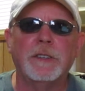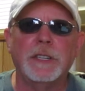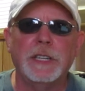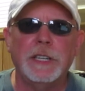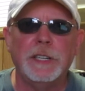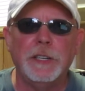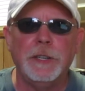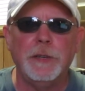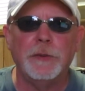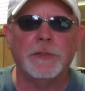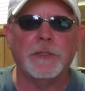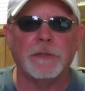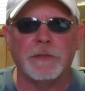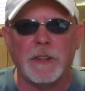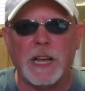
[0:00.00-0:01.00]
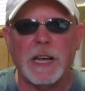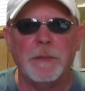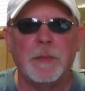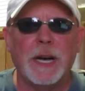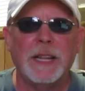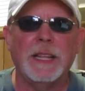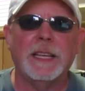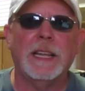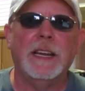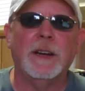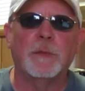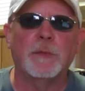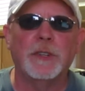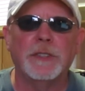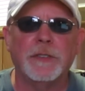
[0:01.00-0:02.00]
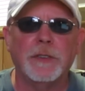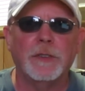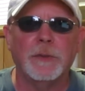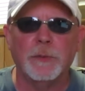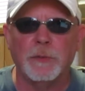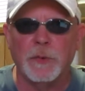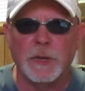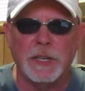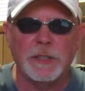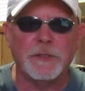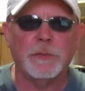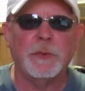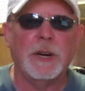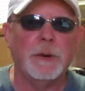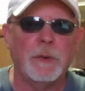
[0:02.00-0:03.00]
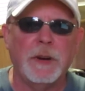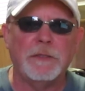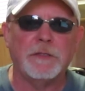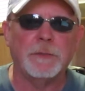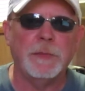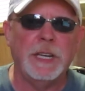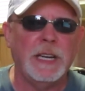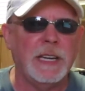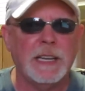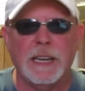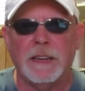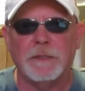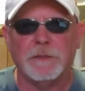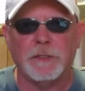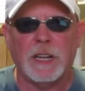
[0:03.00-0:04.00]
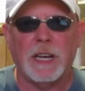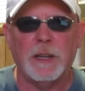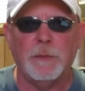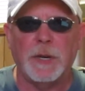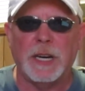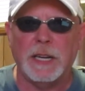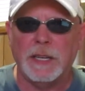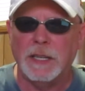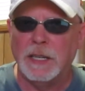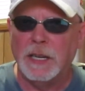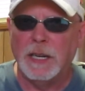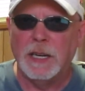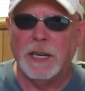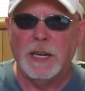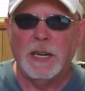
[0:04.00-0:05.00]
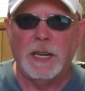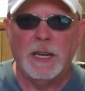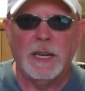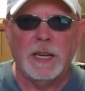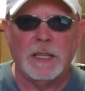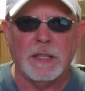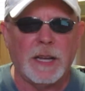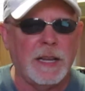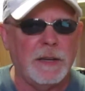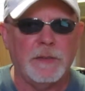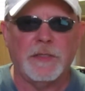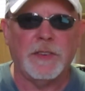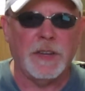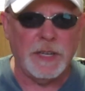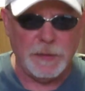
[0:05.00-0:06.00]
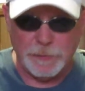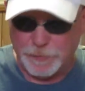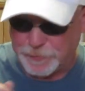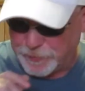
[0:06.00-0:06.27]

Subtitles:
and getting used to fly by the camera, so when it's way away from me, I can't fly by line of sight.